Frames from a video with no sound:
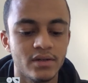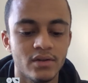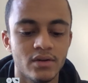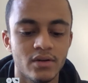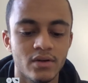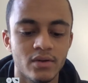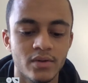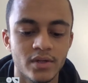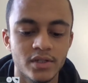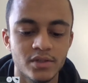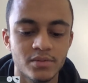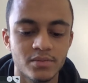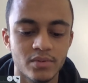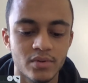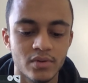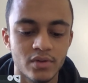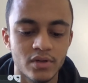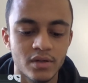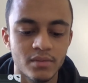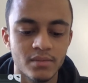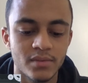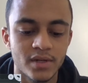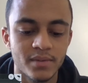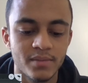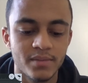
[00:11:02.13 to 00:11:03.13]
always pull up
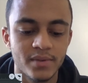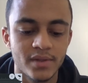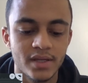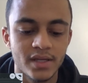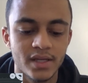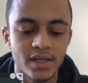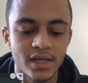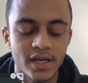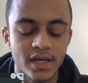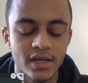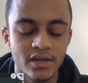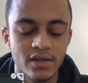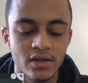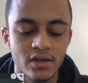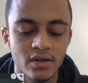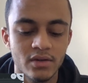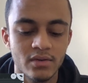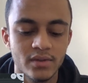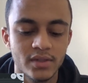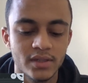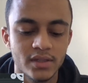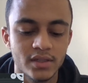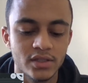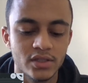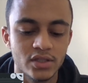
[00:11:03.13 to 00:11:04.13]
my piano
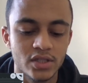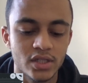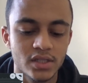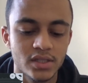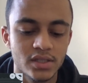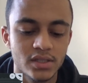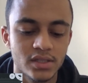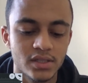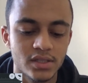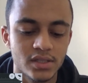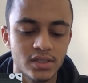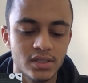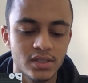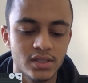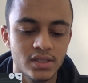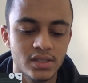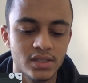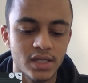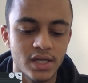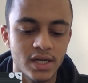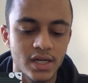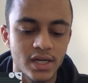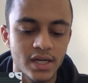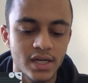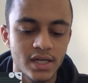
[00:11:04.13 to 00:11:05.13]
and adjust the
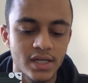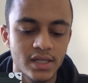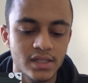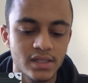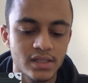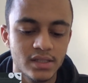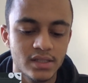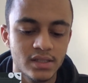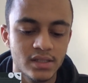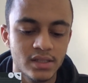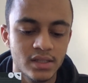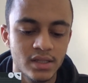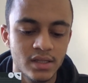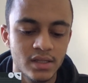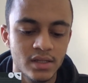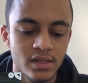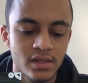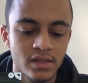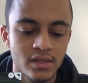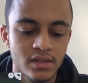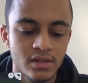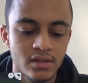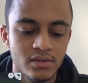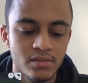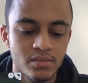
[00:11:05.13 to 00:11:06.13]
size.
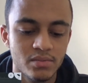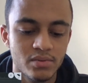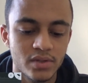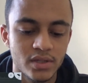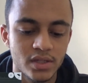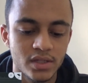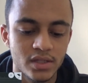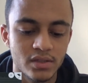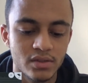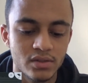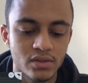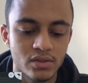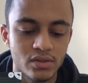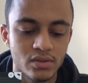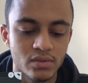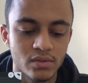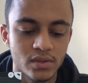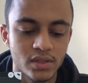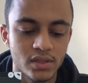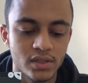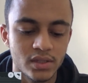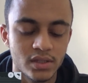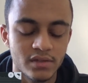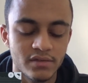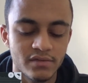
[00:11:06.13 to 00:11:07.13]
It's pretty
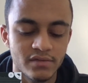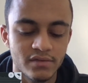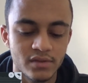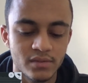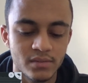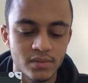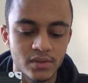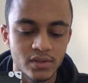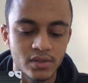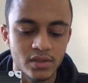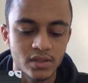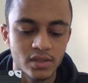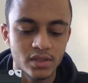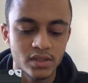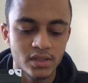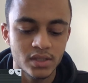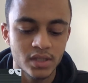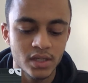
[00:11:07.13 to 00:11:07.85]
intuitive, to be honest.